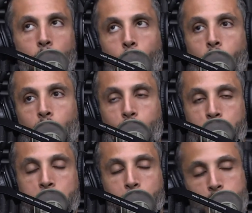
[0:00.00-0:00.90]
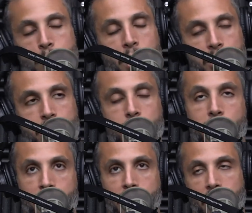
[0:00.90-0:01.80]
work with people so much, too
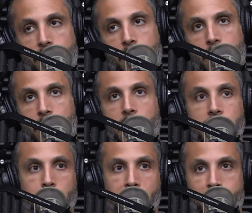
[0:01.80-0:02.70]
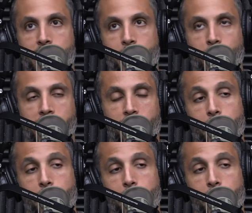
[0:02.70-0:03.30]
much, like if you're cleaning my gym or whatever.